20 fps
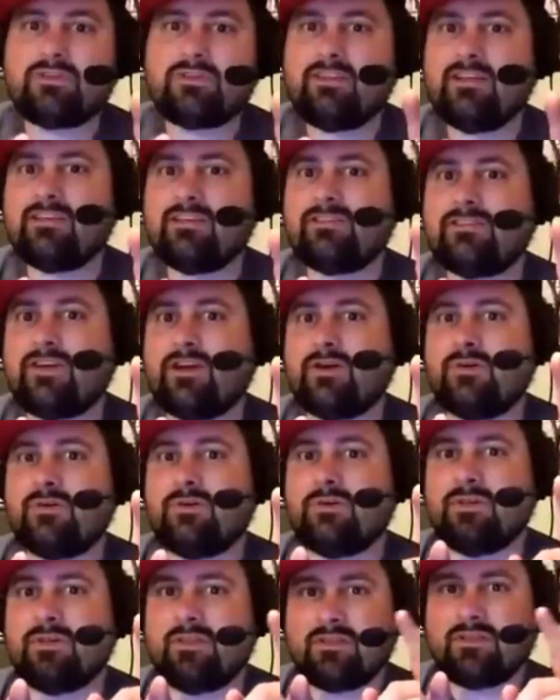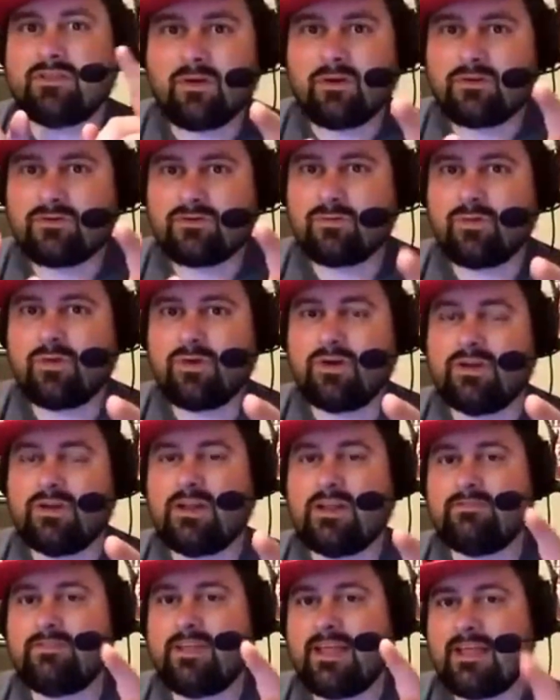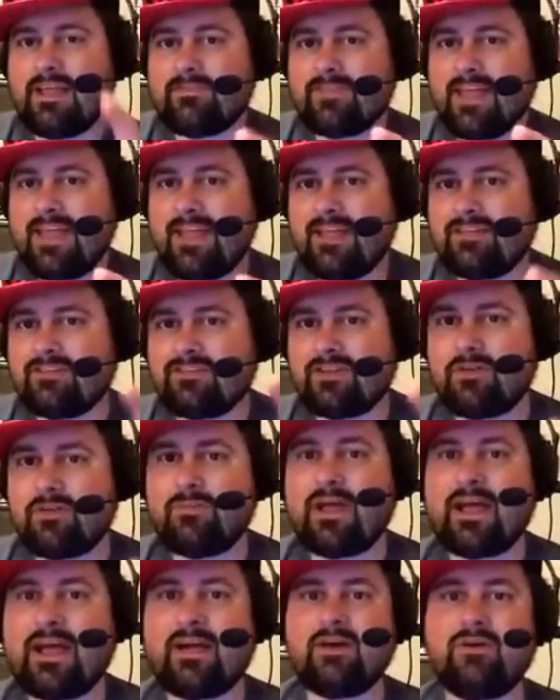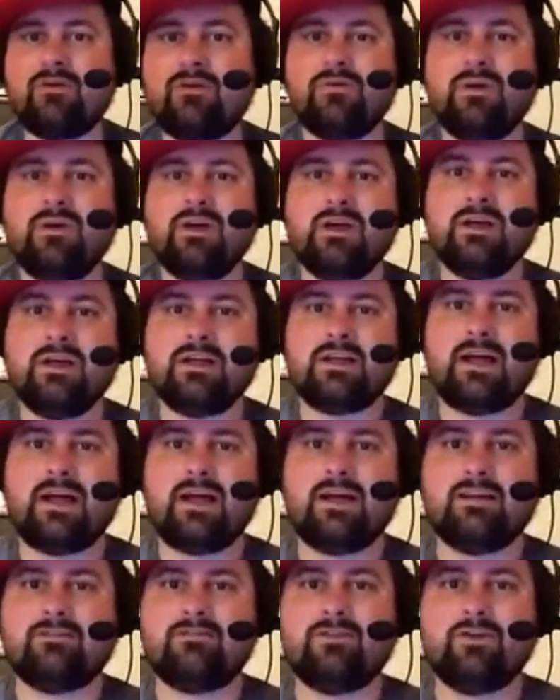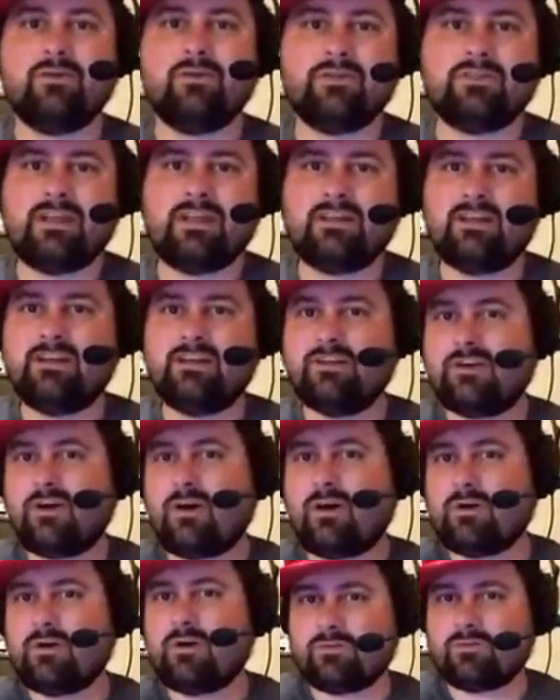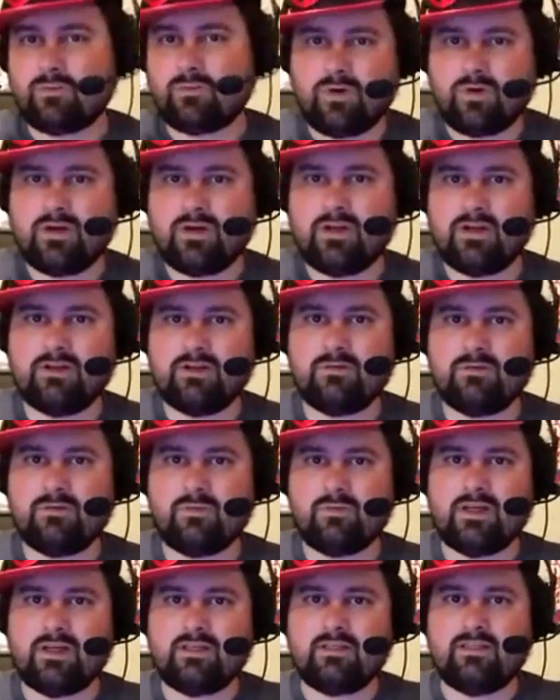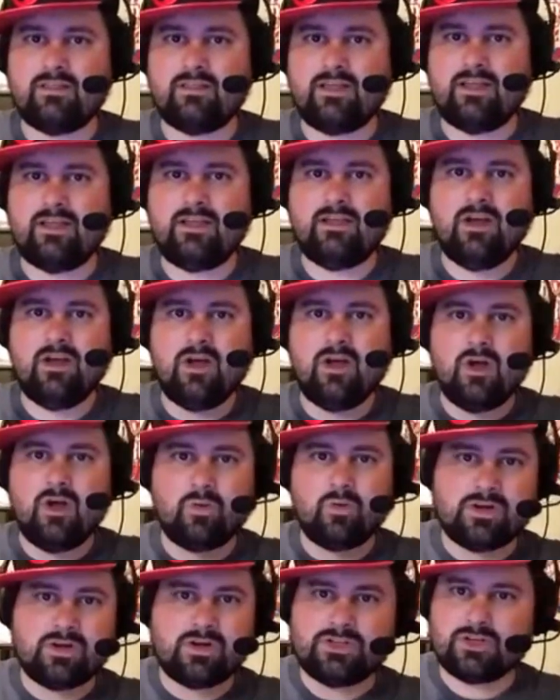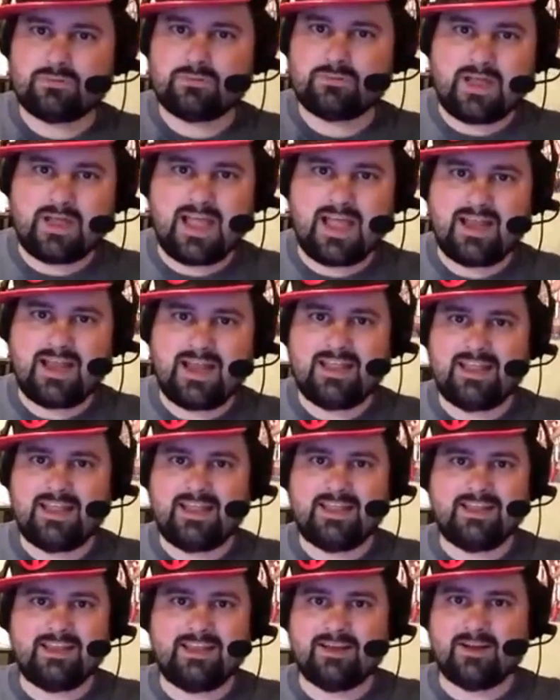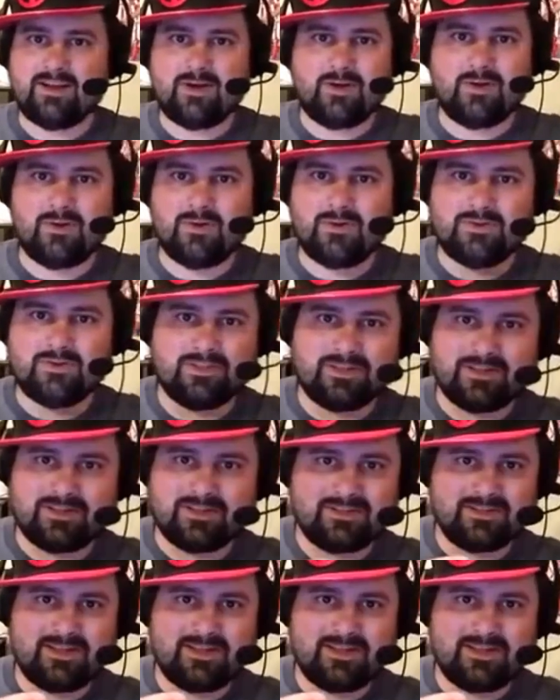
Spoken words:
I will say this though: in Cars 1, if they can somehow kind of do what they did in Cars 1 with the Richard Petty, you know, and